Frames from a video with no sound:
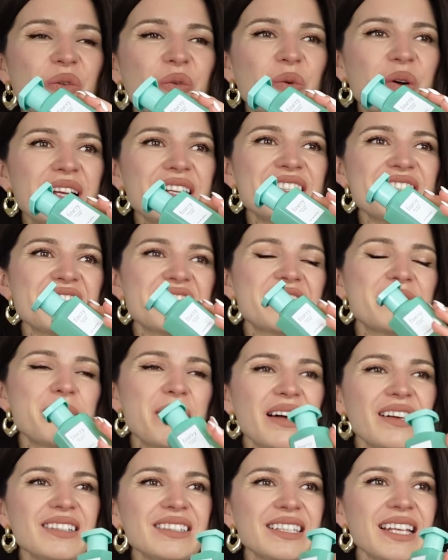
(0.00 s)
which
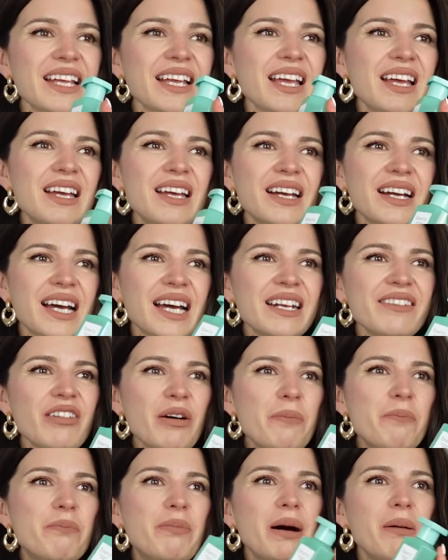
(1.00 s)
smells like kind of
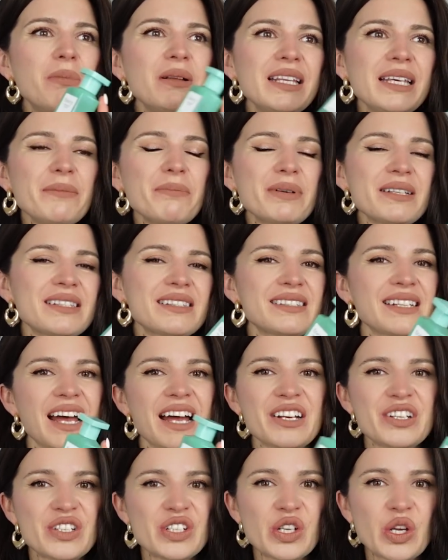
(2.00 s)
a bubbly
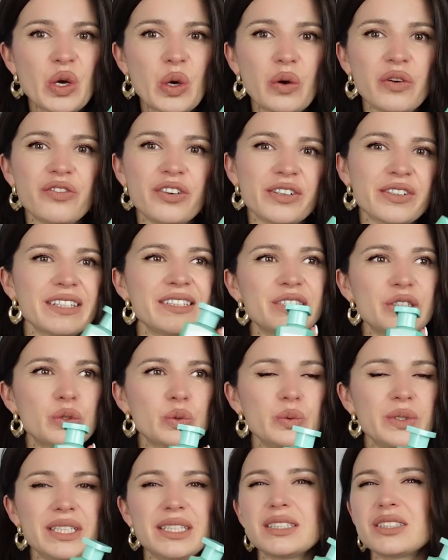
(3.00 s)
pistachio, very
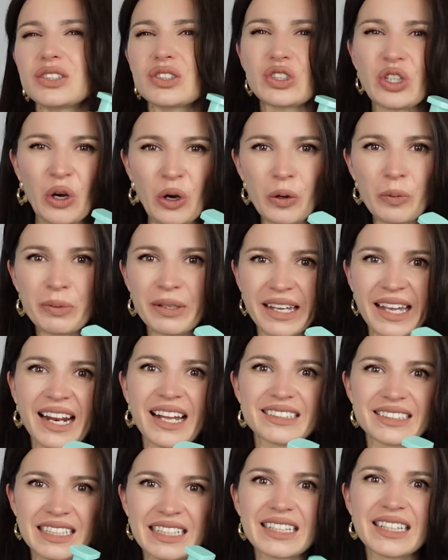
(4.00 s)
sweet soap. Like, it
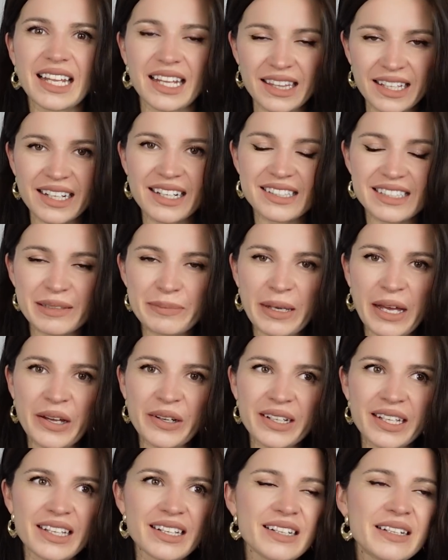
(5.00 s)
has a cleanliness
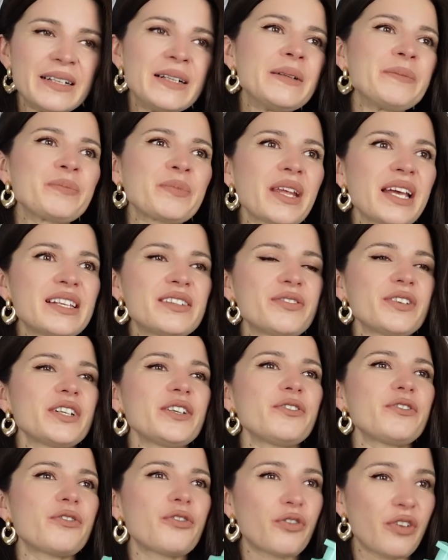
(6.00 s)
about it. It's
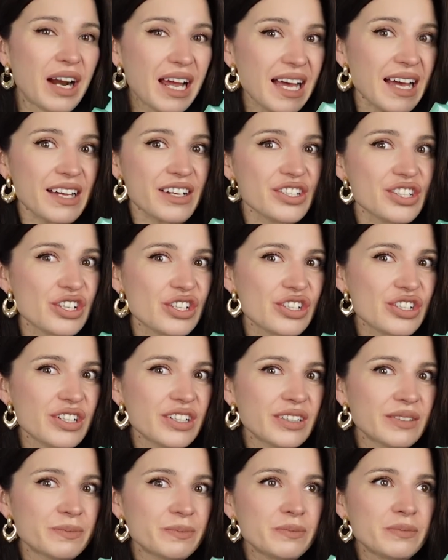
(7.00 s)
very fresh,
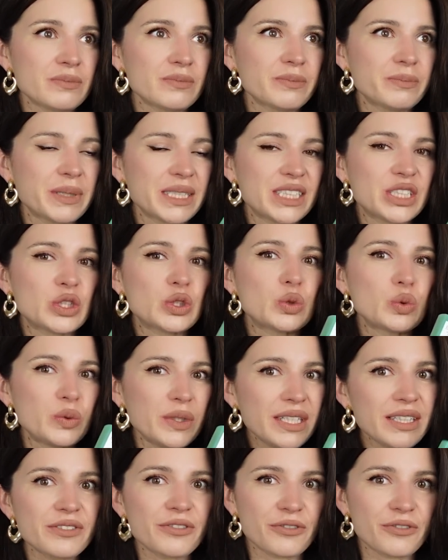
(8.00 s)
but sweet